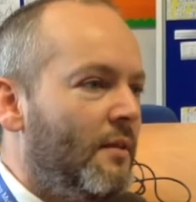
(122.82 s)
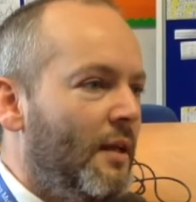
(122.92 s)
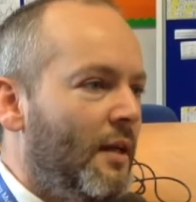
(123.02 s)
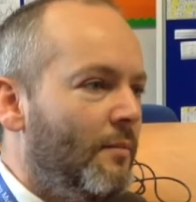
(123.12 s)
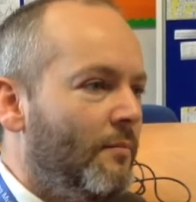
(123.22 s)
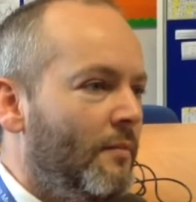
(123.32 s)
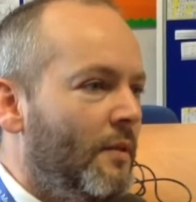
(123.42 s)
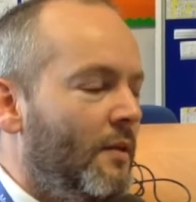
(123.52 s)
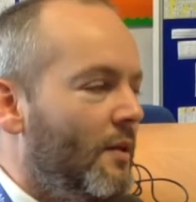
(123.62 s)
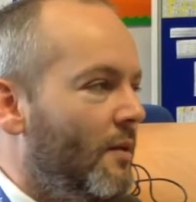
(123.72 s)
Um,
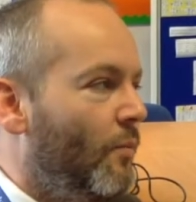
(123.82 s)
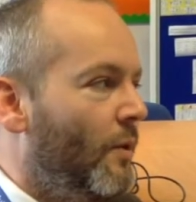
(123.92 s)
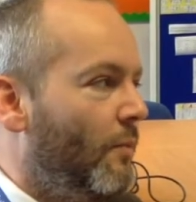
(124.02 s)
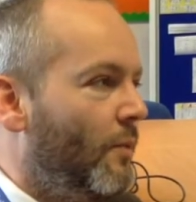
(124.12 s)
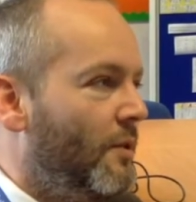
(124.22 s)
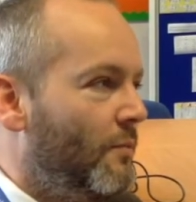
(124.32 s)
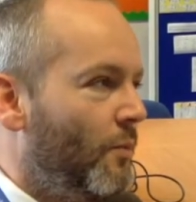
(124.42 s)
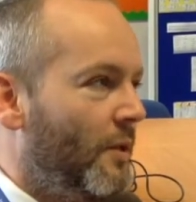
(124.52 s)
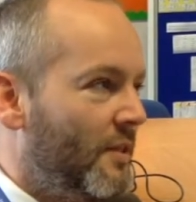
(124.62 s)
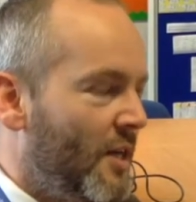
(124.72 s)
we're, we're,
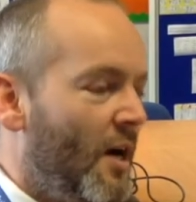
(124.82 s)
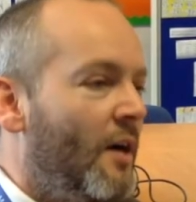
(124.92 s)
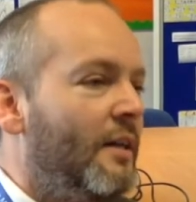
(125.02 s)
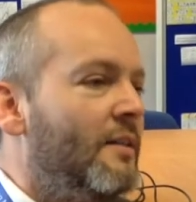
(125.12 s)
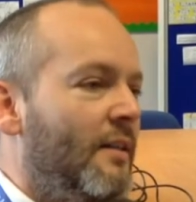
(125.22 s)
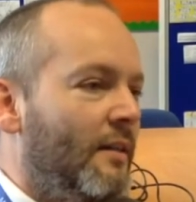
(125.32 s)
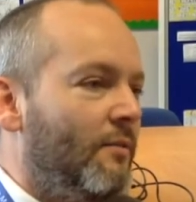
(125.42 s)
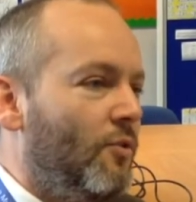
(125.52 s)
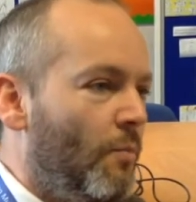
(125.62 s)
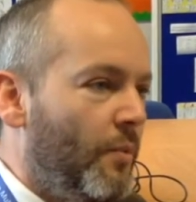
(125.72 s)
we're
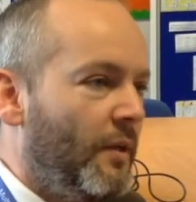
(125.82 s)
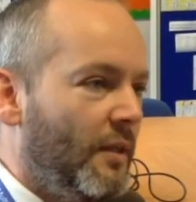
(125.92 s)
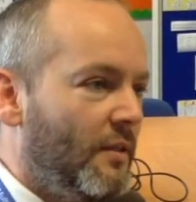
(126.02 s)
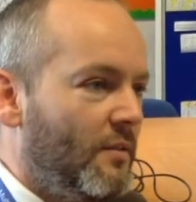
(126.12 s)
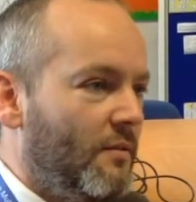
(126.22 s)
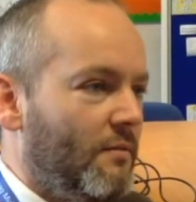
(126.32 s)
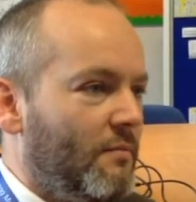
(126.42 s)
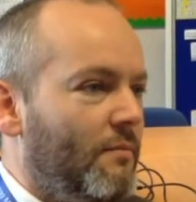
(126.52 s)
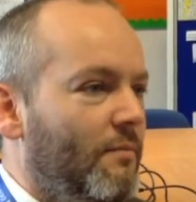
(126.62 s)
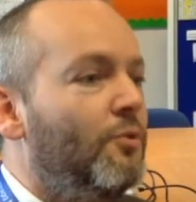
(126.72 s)
targeting companies,
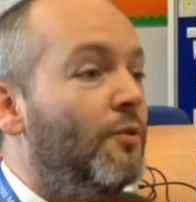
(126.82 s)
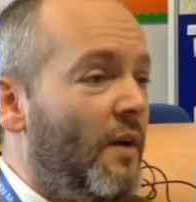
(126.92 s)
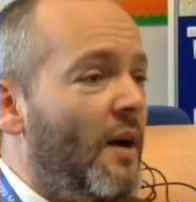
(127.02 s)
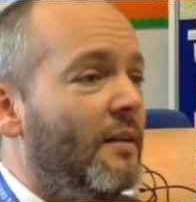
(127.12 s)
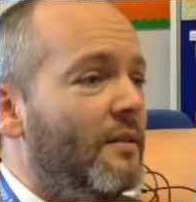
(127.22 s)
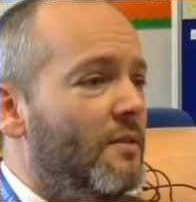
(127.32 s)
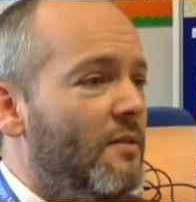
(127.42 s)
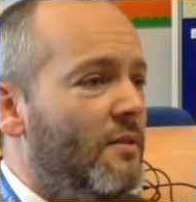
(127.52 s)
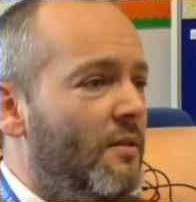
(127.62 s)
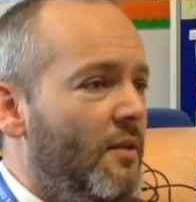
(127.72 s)

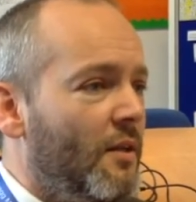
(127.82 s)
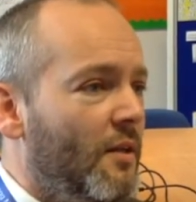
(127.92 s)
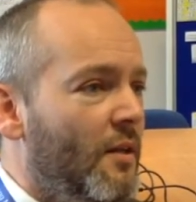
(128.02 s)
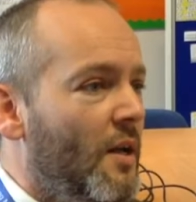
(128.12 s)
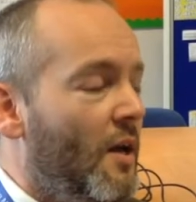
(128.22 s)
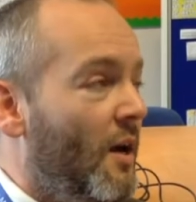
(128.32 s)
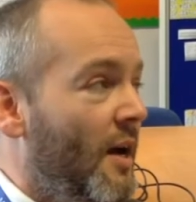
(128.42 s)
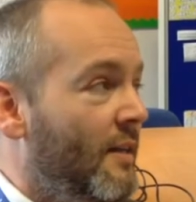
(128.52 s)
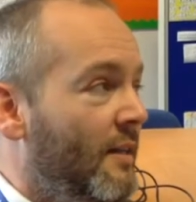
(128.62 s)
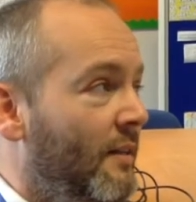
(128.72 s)
providers that are
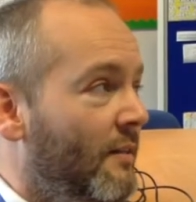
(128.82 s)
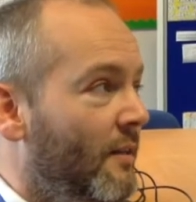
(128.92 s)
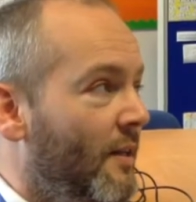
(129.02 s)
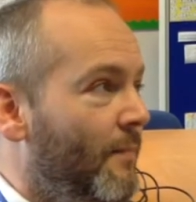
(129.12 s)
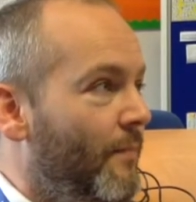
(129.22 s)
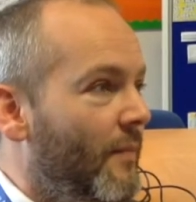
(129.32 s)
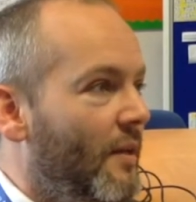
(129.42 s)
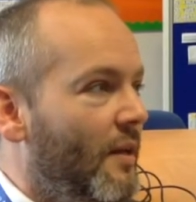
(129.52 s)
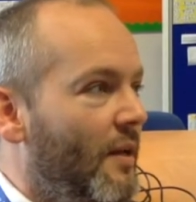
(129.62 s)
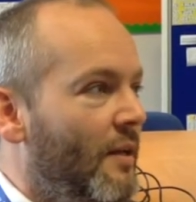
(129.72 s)
heading
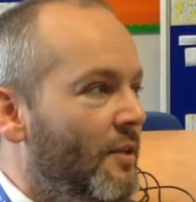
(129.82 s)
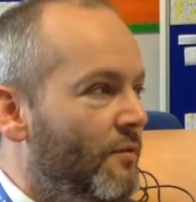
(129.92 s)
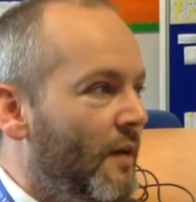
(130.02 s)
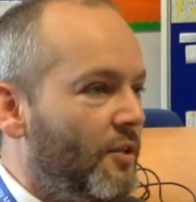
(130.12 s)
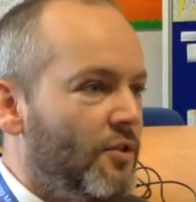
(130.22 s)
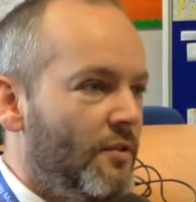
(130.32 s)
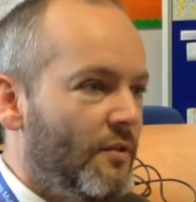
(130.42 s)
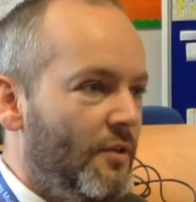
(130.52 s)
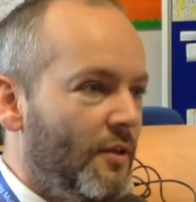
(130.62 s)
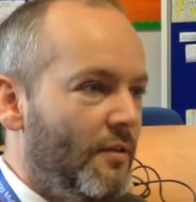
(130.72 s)
in a
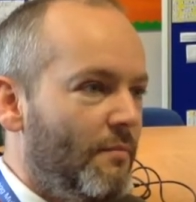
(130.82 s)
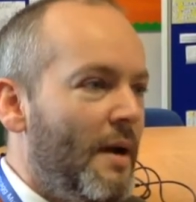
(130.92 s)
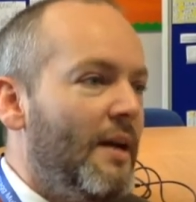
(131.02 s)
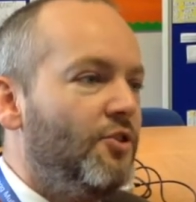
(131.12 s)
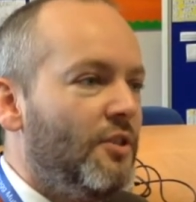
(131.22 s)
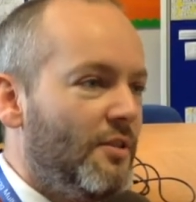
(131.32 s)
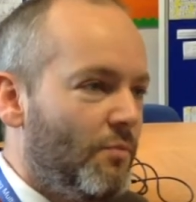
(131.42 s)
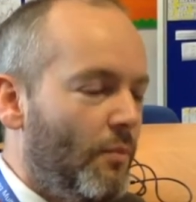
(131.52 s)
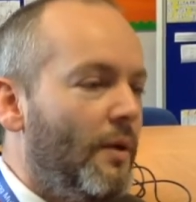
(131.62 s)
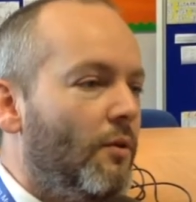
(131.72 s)
direction that matches
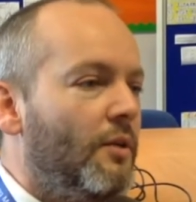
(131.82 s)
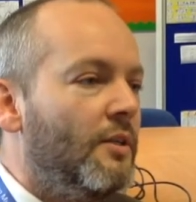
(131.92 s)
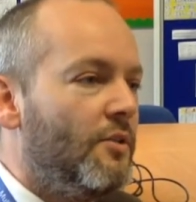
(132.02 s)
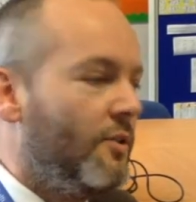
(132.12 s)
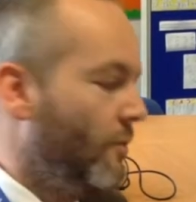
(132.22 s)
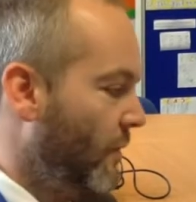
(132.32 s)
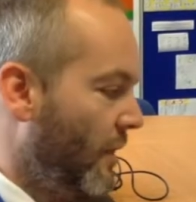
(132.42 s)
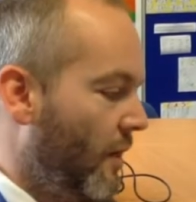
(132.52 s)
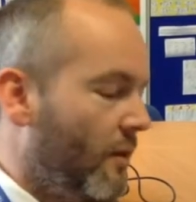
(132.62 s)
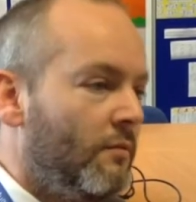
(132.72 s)
what we're looking to do with
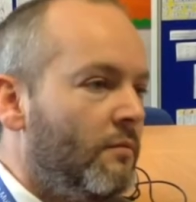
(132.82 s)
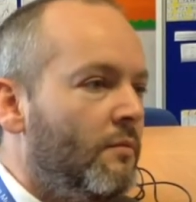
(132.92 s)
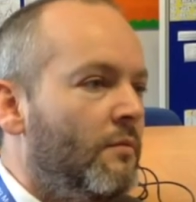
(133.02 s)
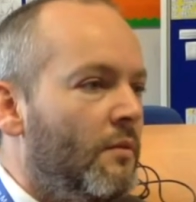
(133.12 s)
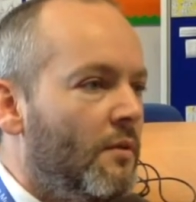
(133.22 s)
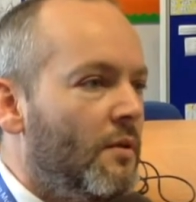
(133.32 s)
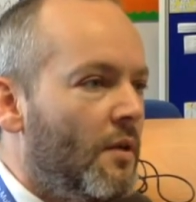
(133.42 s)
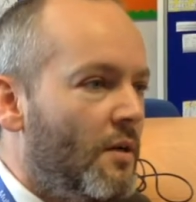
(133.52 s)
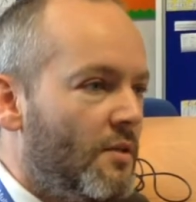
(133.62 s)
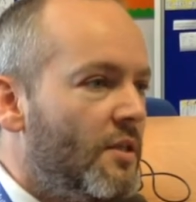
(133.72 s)
our,
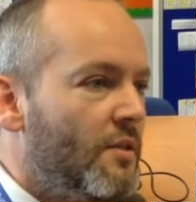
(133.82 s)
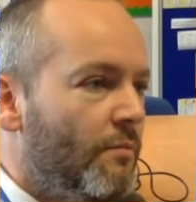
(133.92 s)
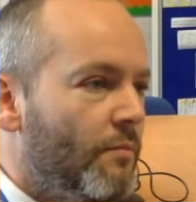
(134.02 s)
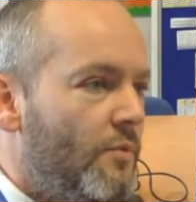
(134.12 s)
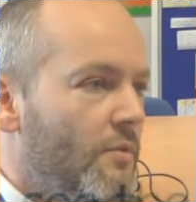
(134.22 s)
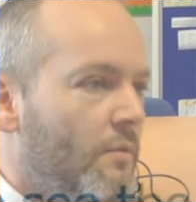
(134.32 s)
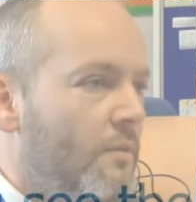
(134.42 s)
our systems.